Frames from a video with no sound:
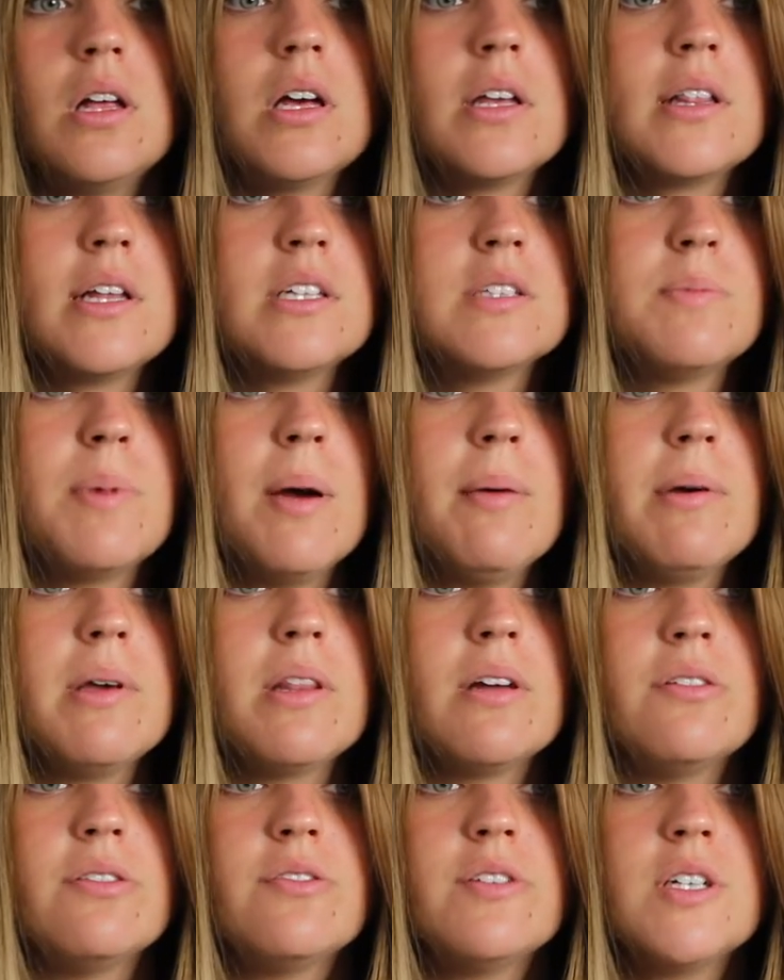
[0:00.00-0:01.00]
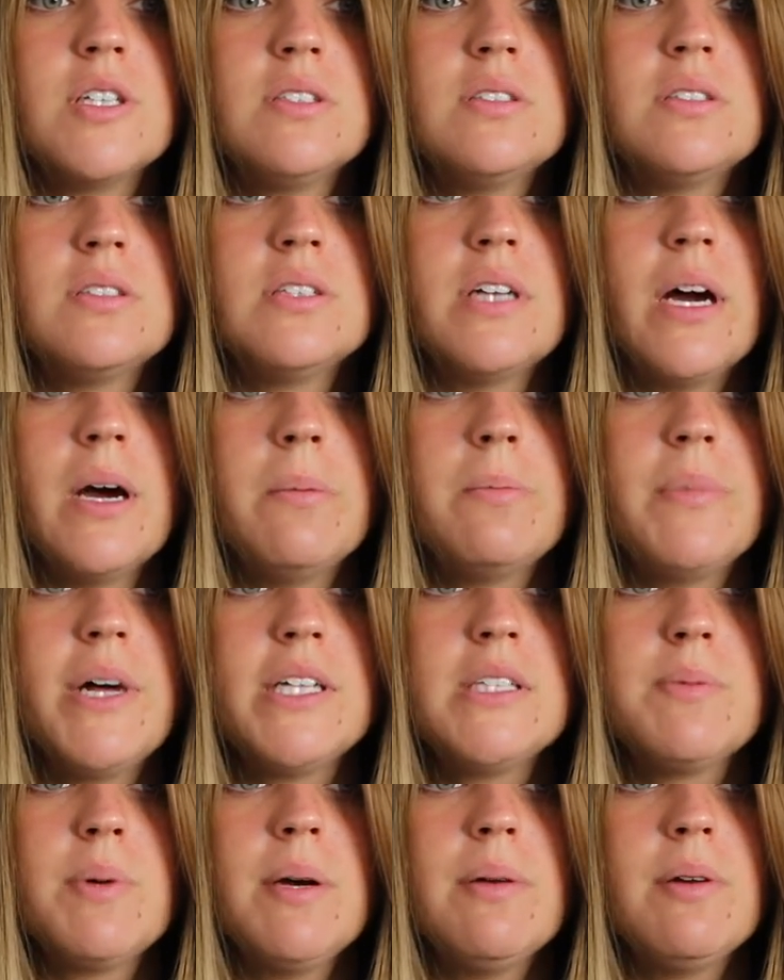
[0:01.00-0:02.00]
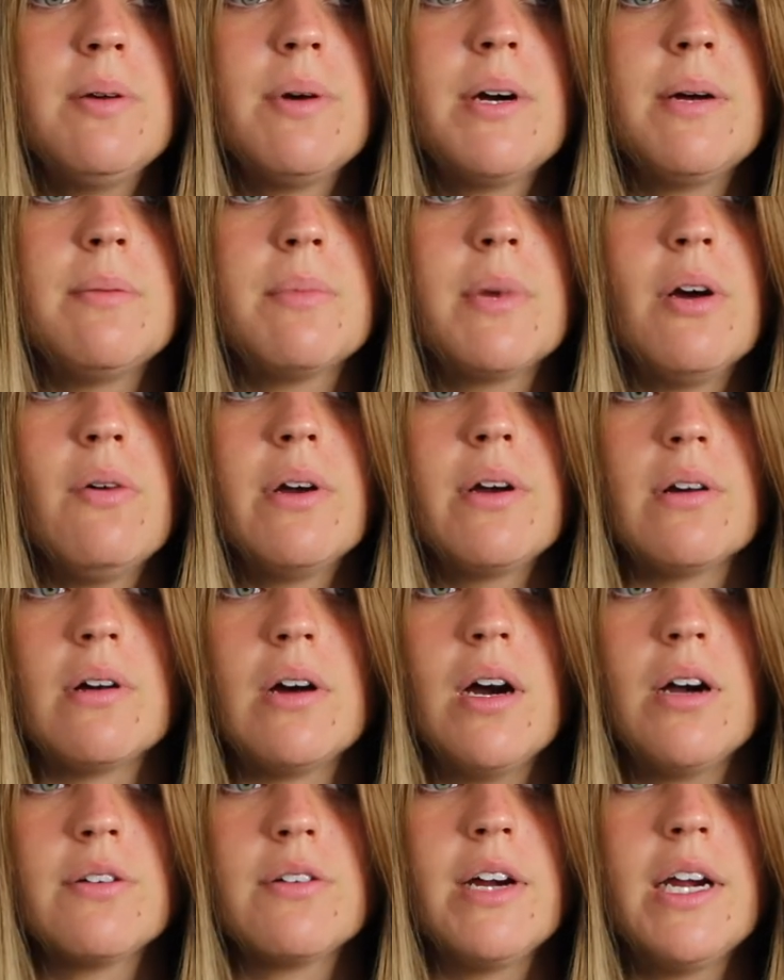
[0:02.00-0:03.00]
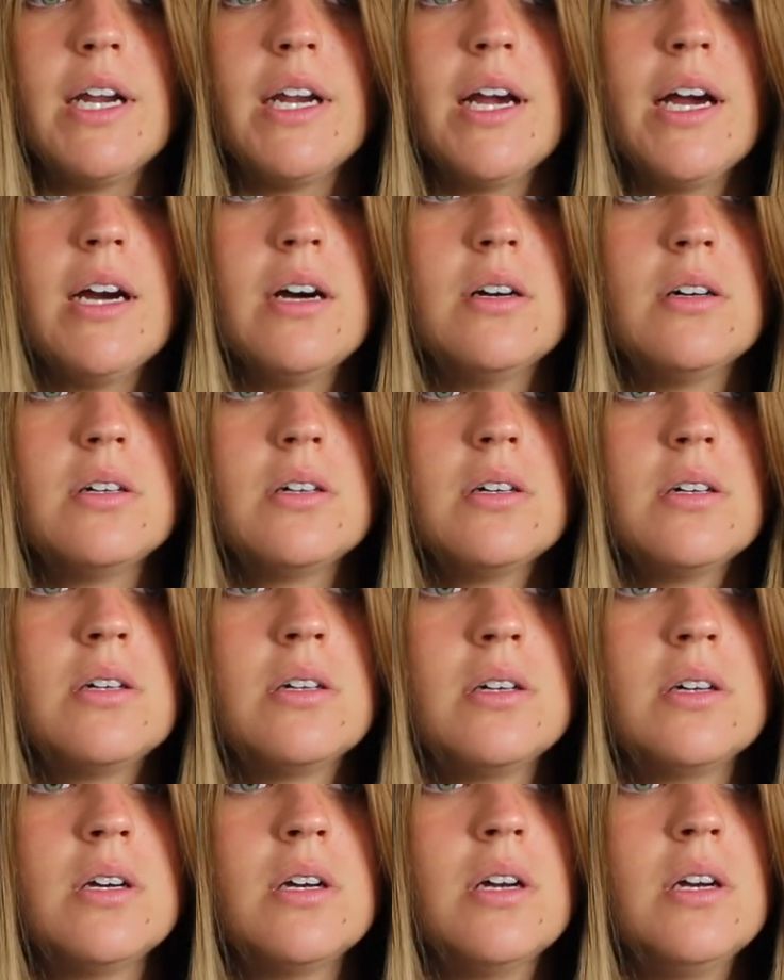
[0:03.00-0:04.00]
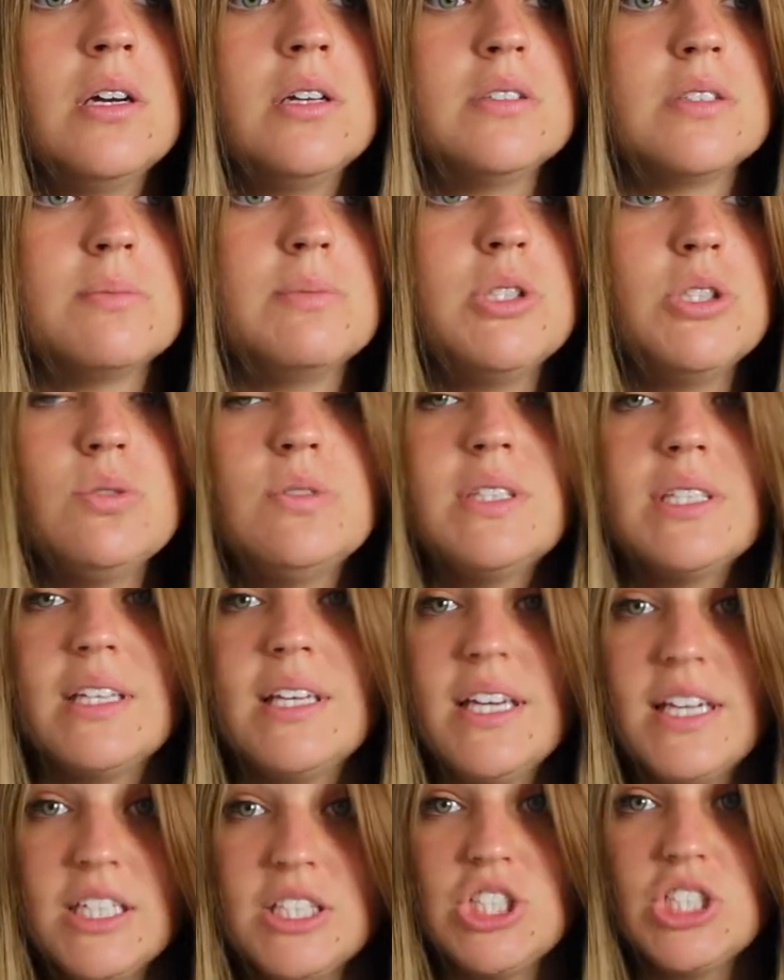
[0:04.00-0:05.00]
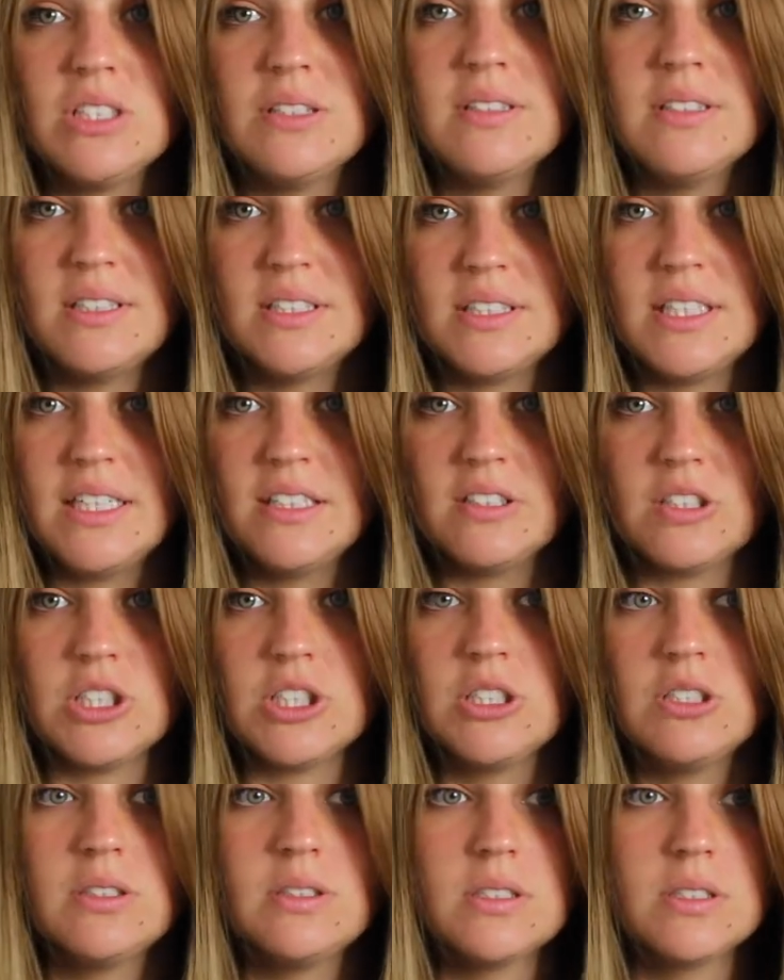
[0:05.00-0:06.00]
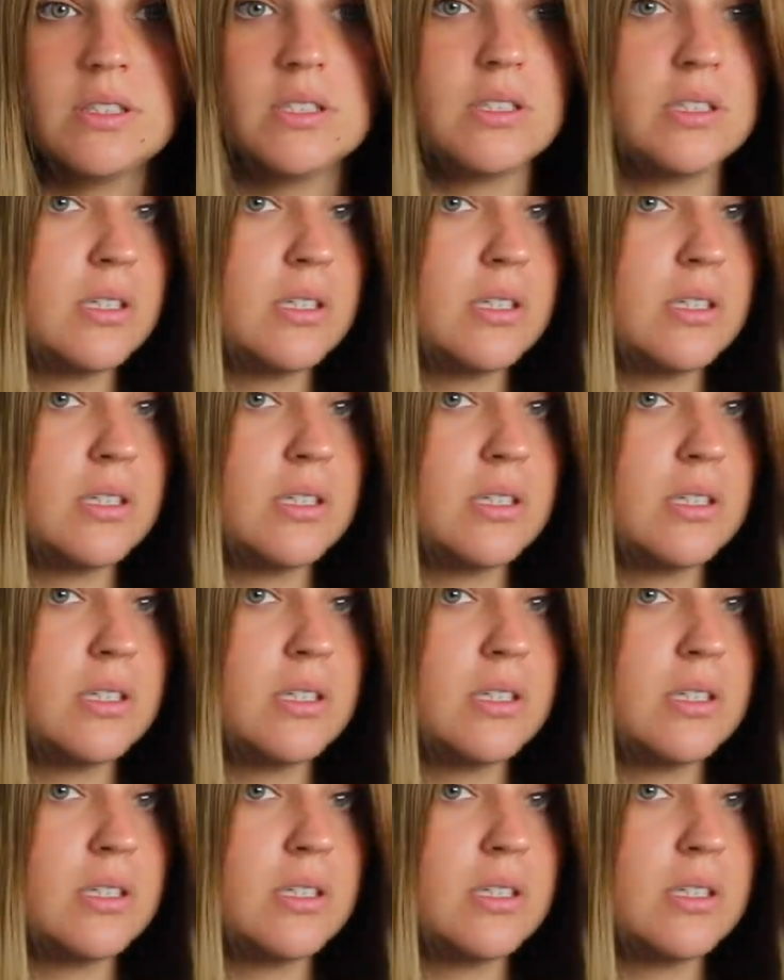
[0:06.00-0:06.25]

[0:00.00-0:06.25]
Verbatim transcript: That's probably the first step. That's probably where I'm going wrong right now. So I'm using kitchen scissors.